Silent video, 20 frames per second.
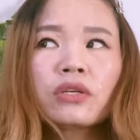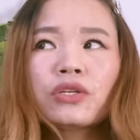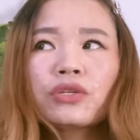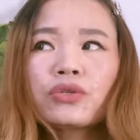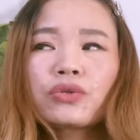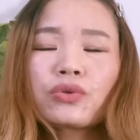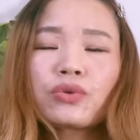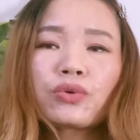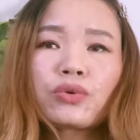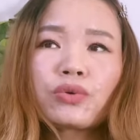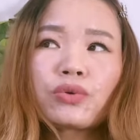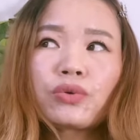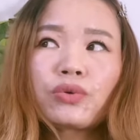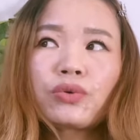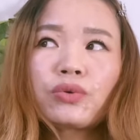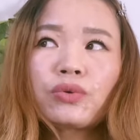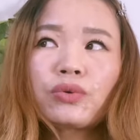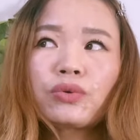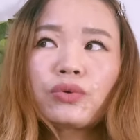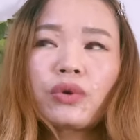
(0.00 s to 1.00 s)

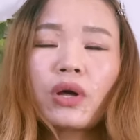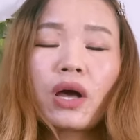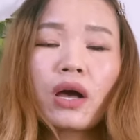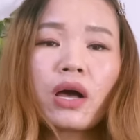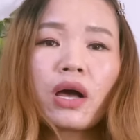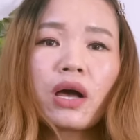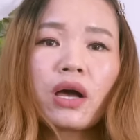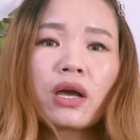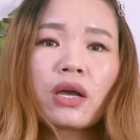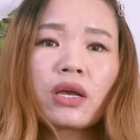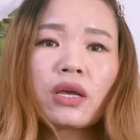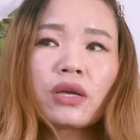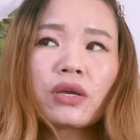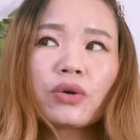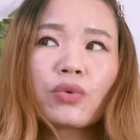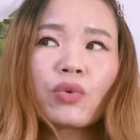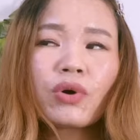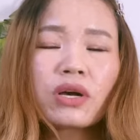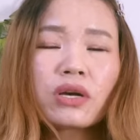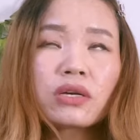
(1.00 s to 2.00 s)
So I
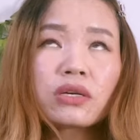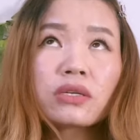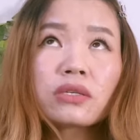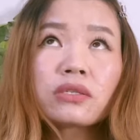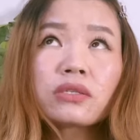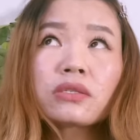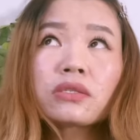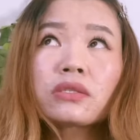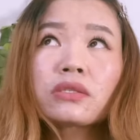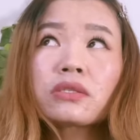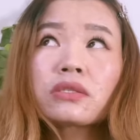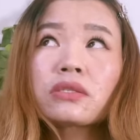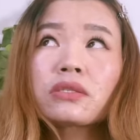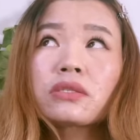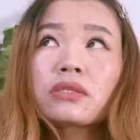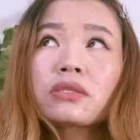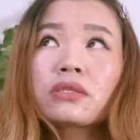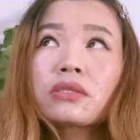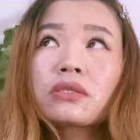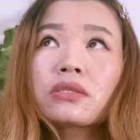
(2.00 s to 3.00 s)

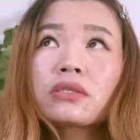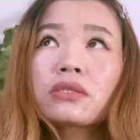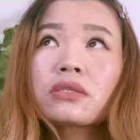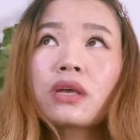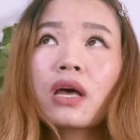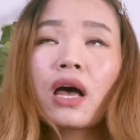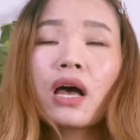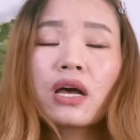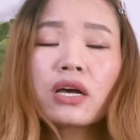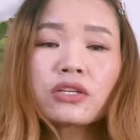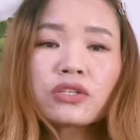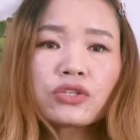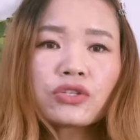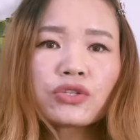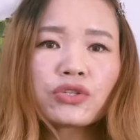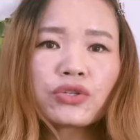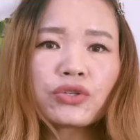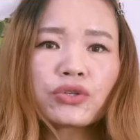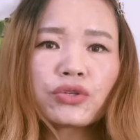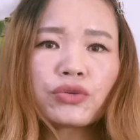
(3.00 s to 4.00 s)
was asked
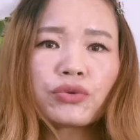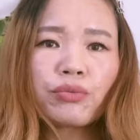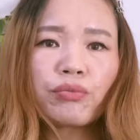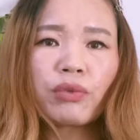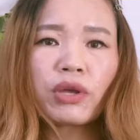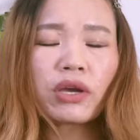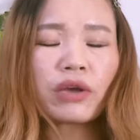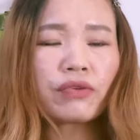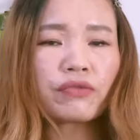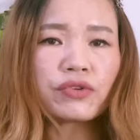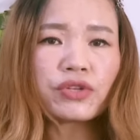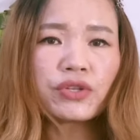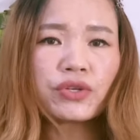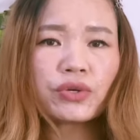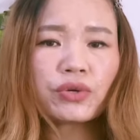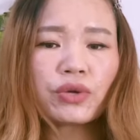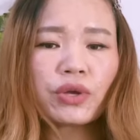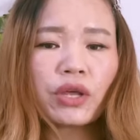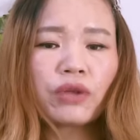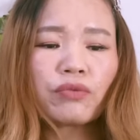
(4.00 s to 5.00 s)
to make a
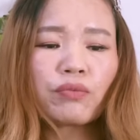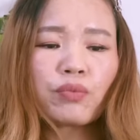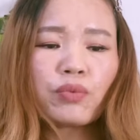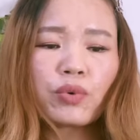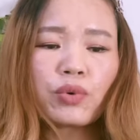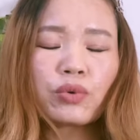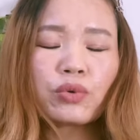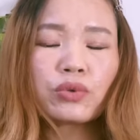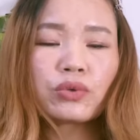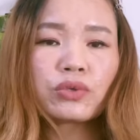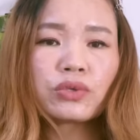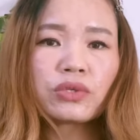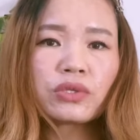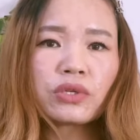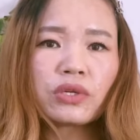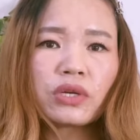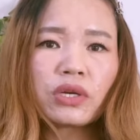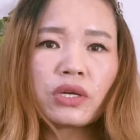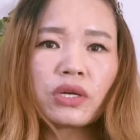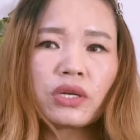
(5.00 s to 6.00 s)
video and post
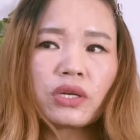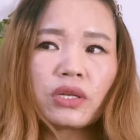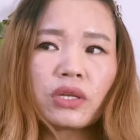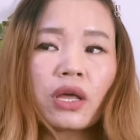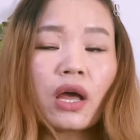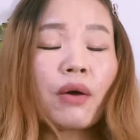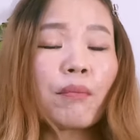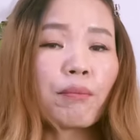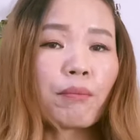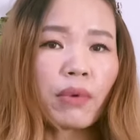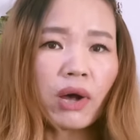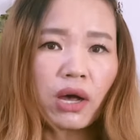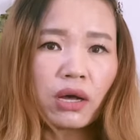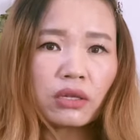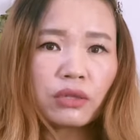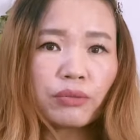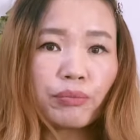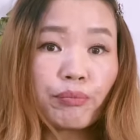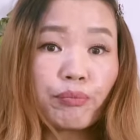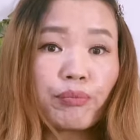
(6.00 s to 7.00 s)
in a month